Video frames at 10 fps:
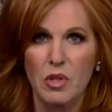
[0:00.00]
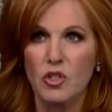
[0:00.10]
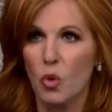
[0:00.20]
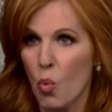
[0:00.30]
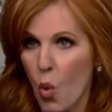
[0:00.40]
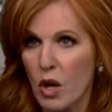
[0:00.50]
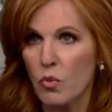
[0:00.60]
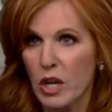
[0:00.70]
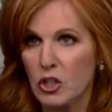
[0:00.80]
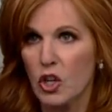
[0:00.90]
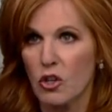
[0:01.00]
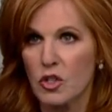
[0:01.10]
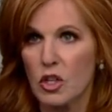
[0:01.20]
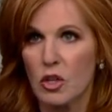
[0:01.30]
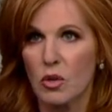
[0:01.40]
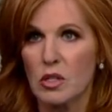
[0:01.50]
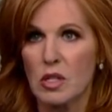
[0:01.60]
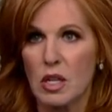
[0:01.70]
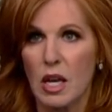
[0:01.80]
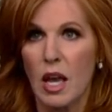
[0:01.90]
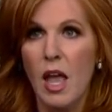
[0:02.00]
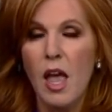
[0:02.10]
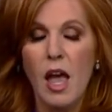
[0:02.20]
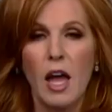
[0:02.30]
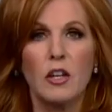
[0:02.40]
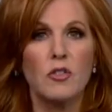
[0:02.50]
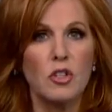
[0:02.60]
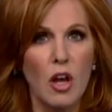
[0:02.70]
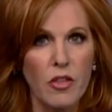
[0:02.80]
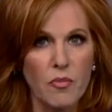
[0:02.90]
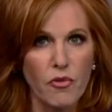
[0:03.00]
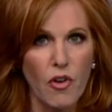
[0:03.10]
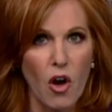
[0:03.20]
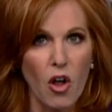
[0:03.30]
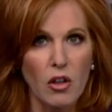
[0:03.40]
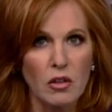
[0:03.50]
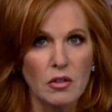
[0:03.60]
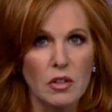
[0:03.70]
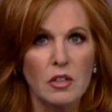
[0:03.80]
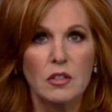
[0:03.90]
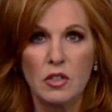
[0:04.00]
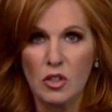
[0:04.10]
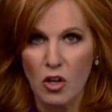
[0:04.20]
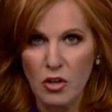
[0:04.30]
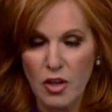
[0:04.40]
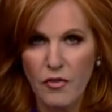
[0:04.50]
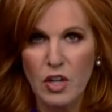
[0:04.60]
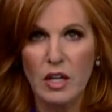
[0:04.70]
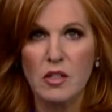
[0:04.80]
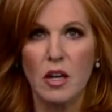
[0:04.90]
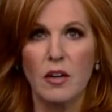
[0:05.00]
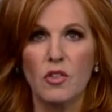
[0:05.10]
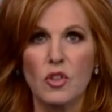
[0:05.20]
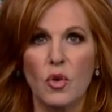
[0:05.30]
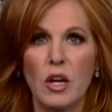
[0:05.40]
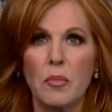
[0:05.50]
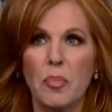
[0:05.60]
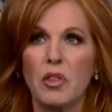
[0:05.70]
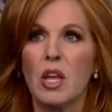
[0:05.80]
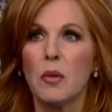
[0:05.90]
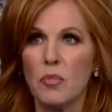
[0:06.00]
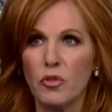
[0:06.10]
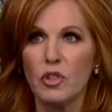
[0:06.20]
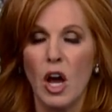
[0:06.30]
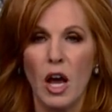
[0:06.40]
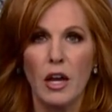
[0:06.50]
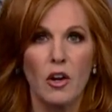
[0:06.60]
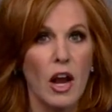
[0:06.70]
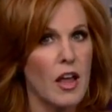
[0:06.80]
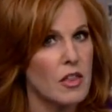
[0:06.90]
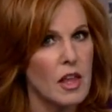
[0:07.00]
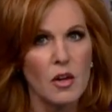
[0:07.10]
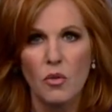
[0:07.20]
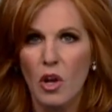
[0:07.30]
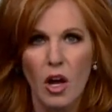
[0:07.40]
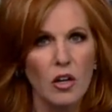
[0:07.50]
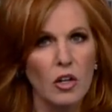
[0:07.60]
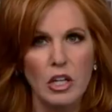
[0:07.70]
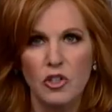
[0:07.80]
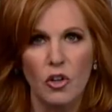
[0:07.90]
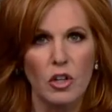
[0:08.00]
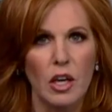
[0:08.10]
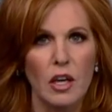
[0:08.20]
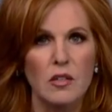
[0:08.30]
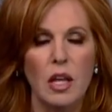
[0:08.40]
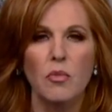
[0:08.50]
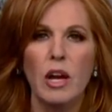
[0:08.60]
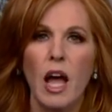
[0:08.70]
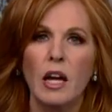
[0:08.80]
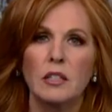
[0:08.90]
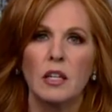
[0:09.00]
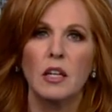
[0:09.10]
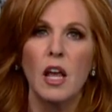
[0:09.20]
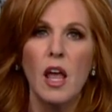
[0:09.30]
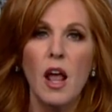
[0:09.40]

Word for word: These are one week charts that you can see, and you saw them fall. This is on the left hand side of the screen, but then moved higher and then got herky jerky as they reacted.